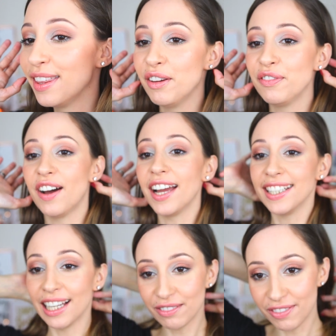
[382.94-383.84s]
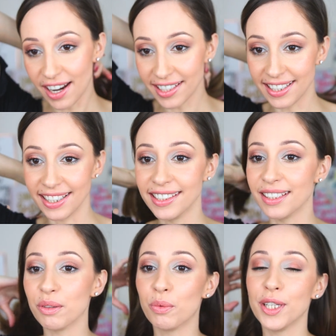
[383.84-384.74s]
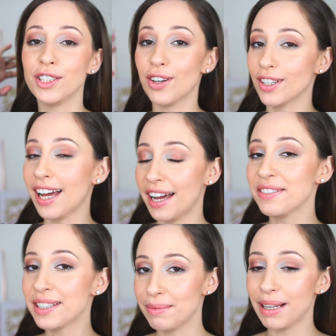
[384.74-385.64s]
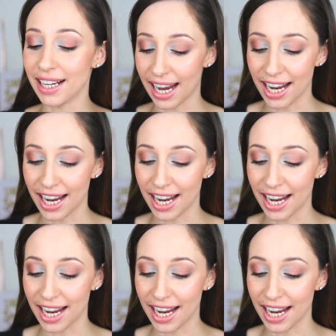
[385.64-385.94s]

The final verdict: we don't have similar